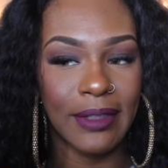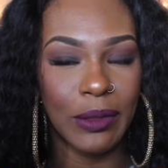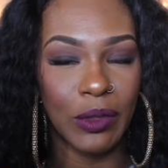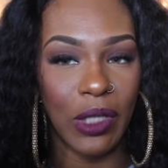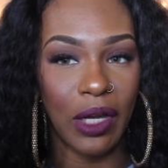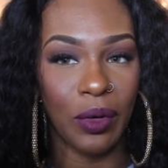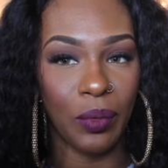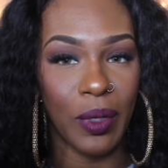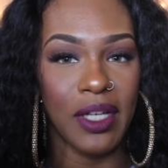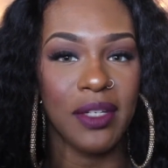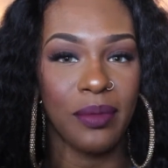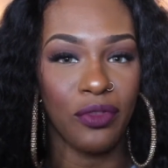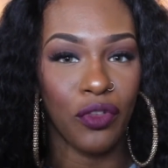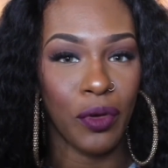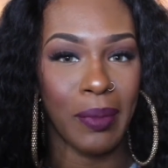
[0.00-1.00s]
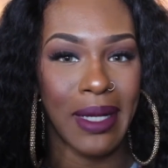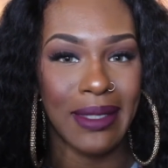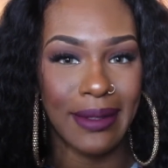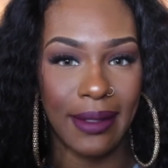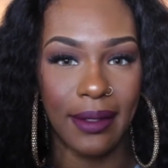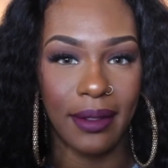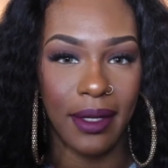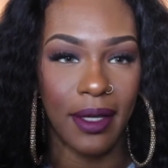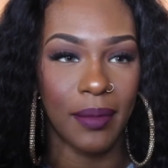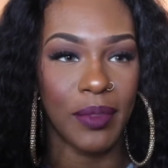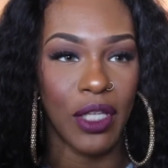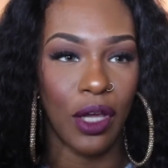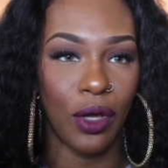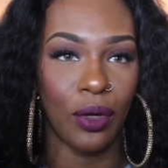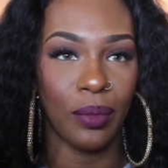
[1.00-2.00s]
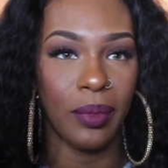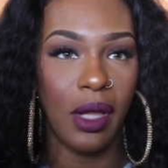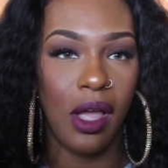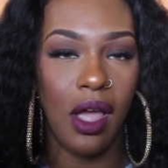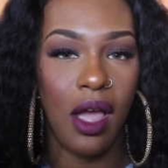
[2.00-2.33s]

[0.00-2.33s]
I'm trying to rush before my son comes home.